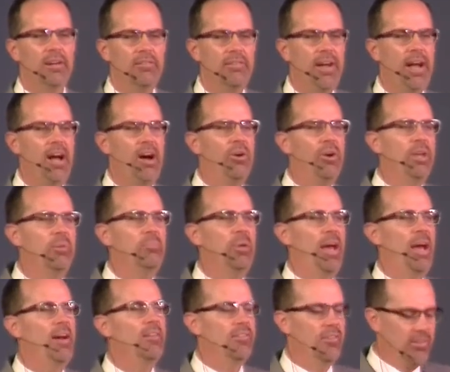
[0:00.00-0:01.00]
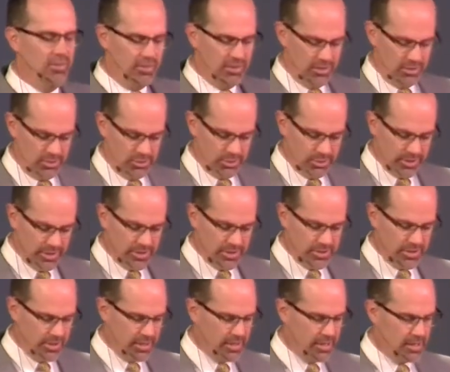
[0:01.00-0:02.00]
of how he passes the
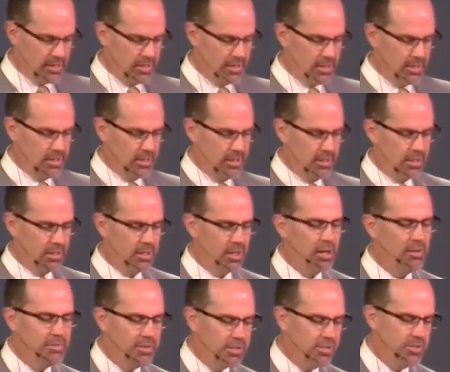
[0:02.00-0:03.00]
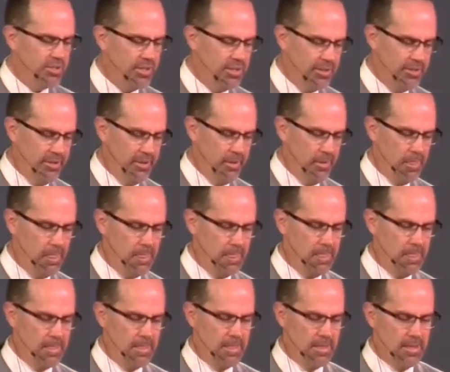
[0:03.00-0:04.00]
torch. Love your children,
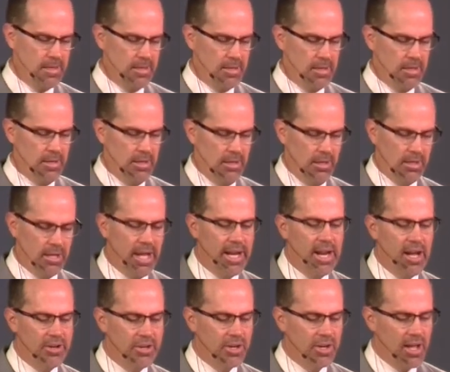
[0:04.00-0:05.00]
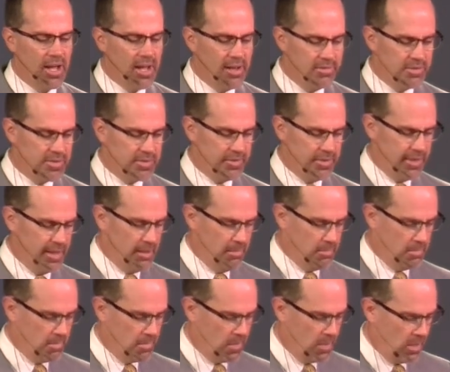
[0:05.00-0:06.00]
lay down your lives for
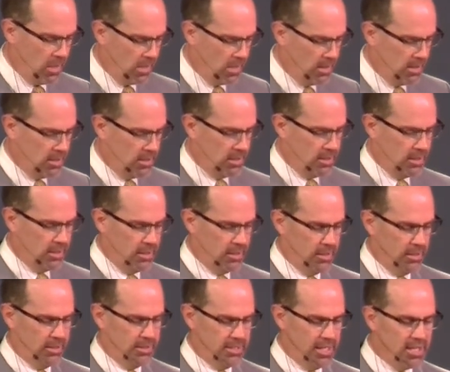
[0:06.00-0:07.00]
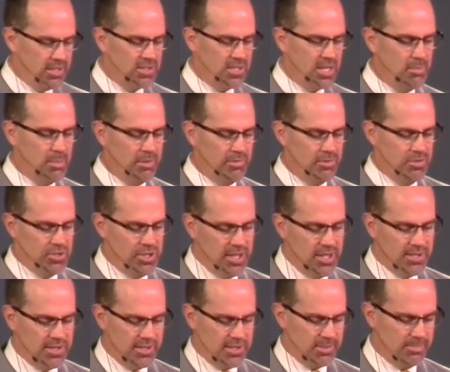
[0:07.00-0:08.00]
them. Teach them of
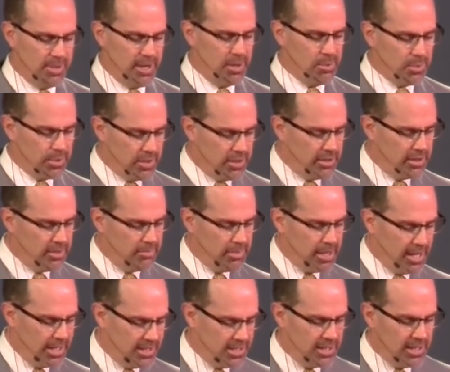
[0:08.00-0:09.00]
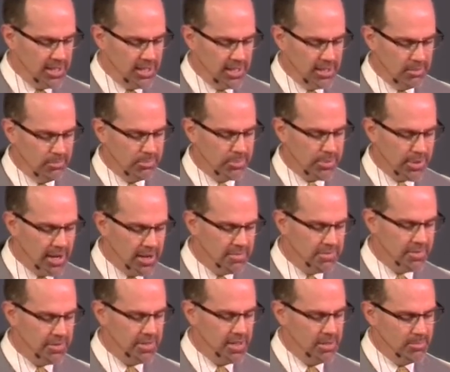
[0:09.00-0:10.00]
Jesus by word and by deed, and
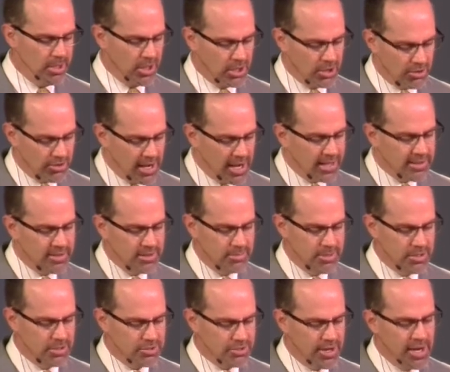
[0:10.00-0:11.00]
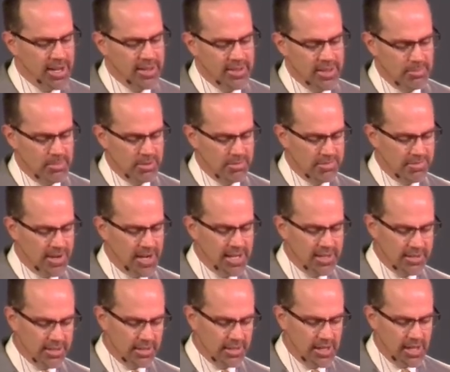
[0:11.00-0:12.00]
pray for them, and correct them, and train them, and
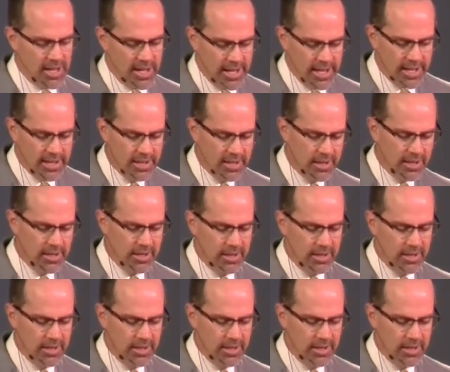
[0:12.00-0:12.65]
fight the lie